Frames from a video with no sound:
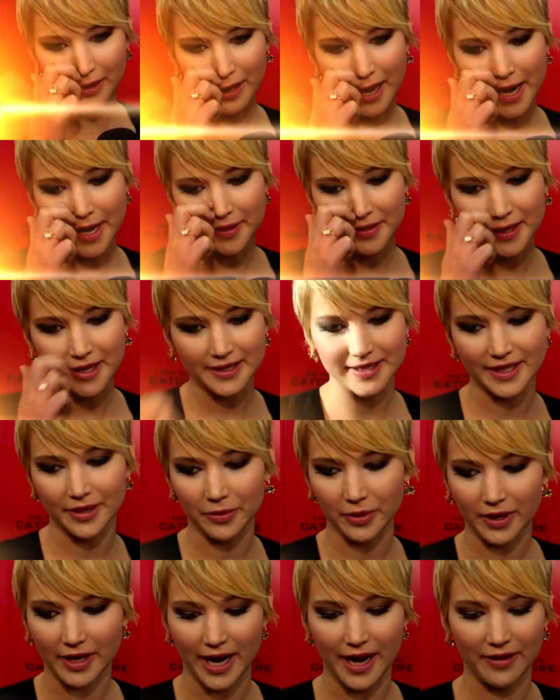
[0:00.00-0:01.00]
lot of things
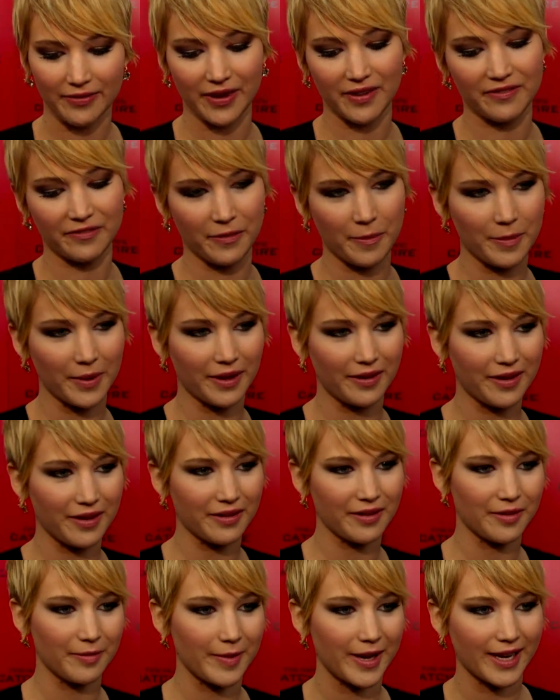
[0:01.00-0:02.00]
that were kind of
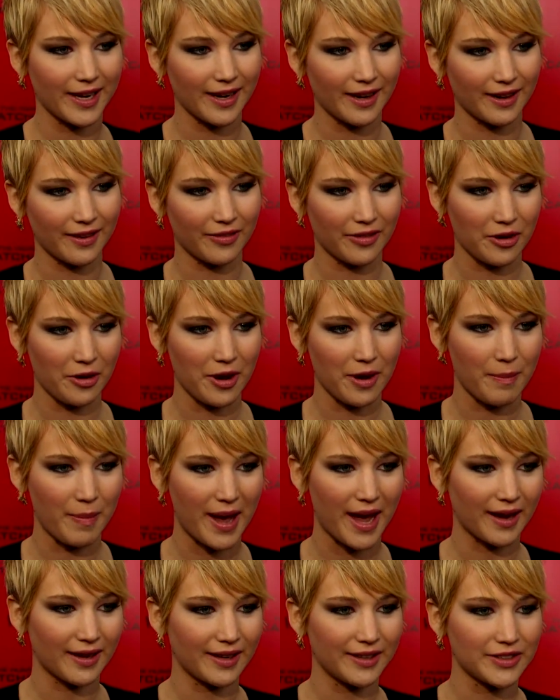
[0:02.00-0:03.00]
unfamiliar to me, kind of going
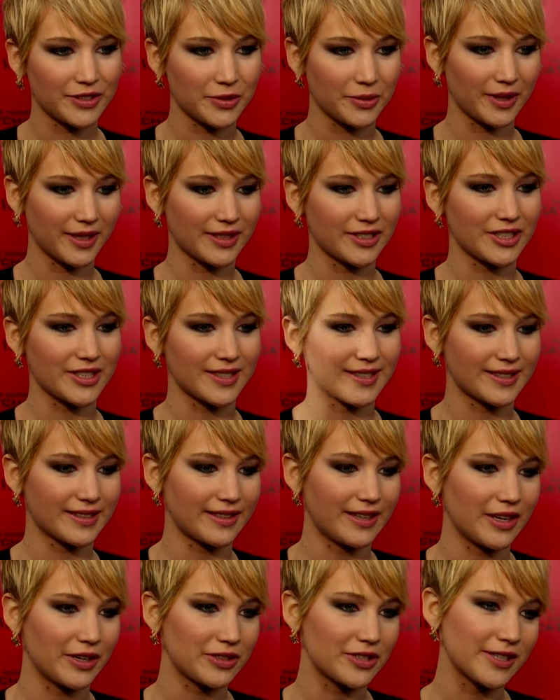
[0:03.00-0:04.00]
back into it. She's,
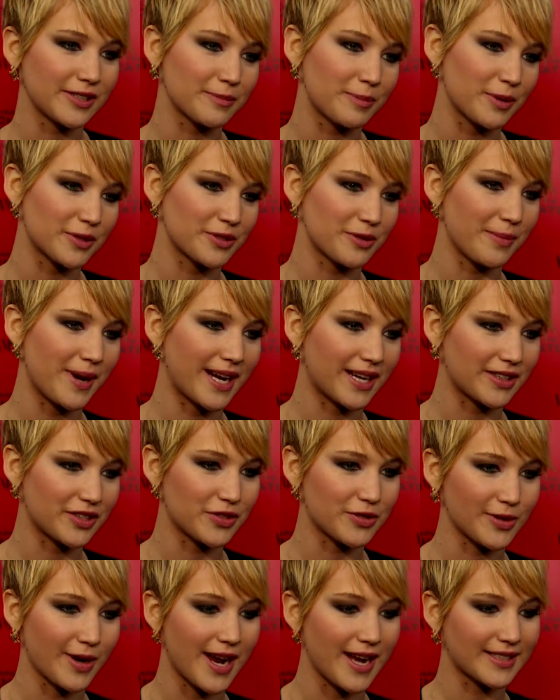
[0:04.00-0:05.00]
you know, she has post-traumatic
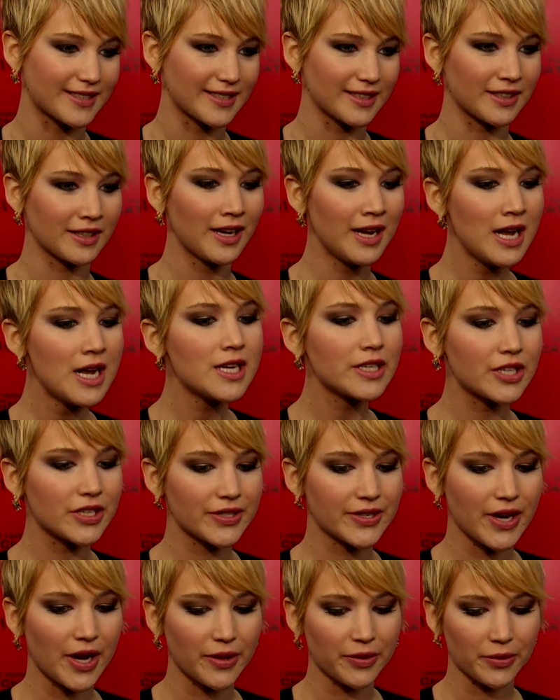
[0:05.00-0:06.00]
stress and
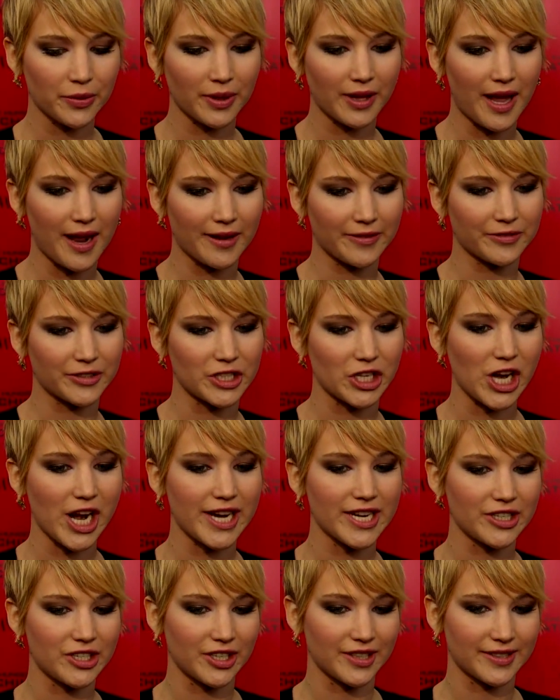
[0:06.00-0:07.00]
she's gone through a lot of
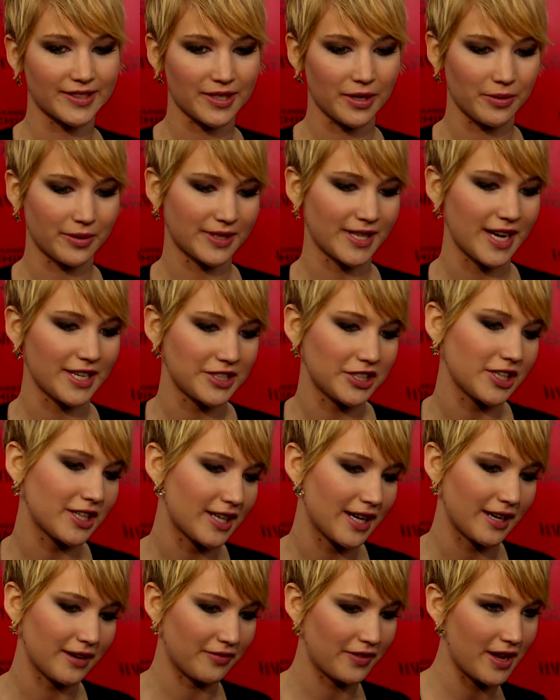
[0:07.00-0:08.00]
changes. So it was actually
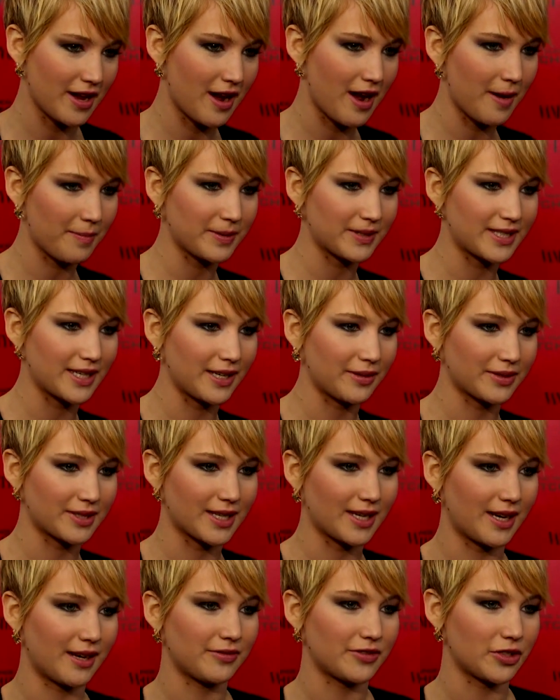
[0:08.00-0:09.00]
kind of the opposite. I was
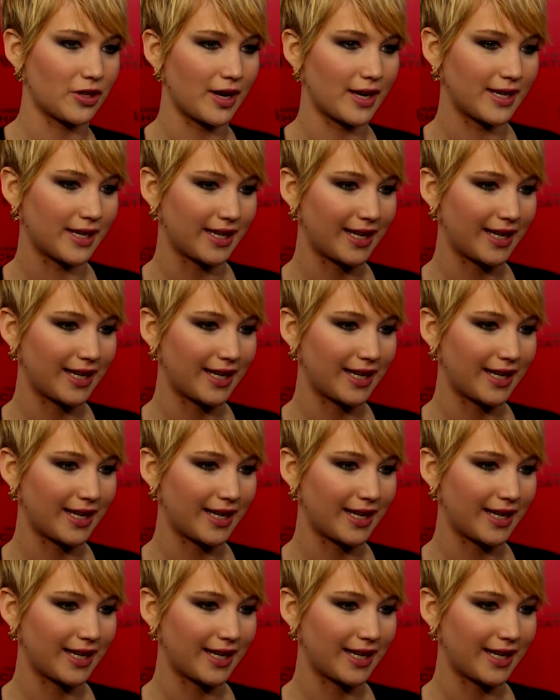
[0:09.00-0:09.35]
kind of trying to